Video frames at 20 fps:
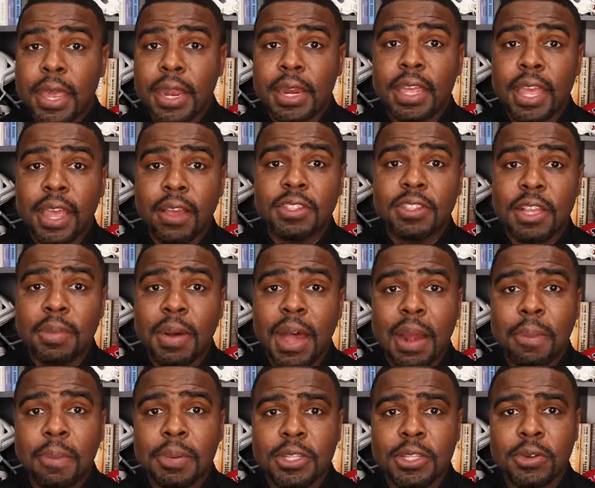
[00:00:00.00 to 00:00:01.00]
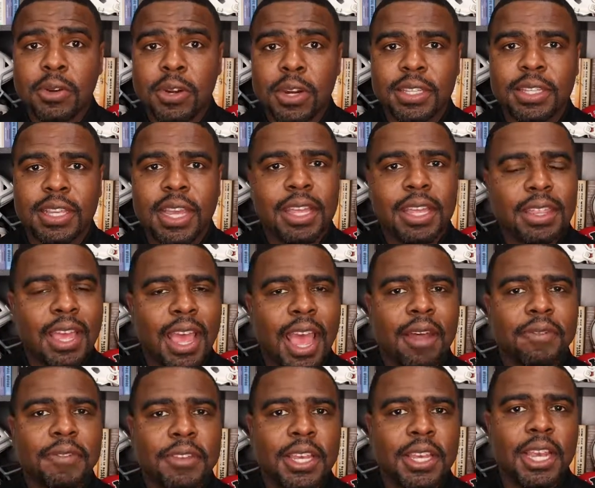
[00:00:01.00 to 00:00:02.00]
Penn gives them opportunities, they
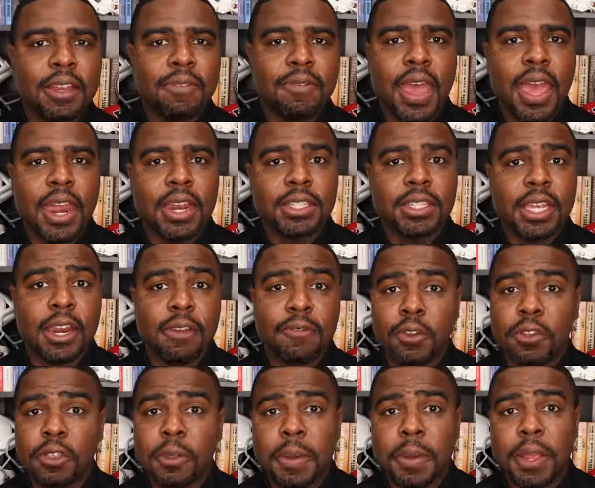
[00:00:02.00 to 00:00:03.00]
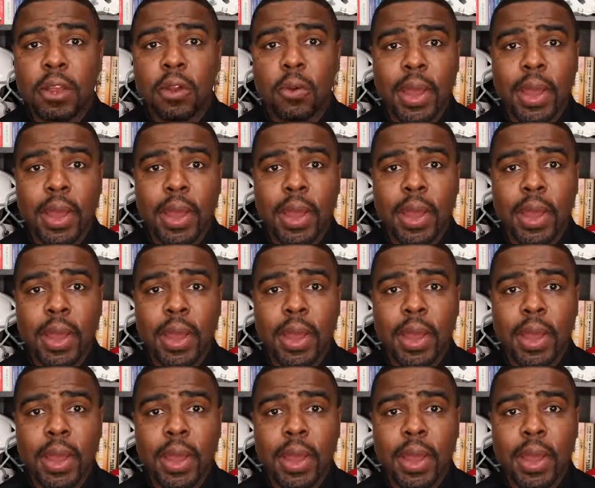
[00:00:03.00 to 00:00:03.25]
have to take advantage. And if you're the Penn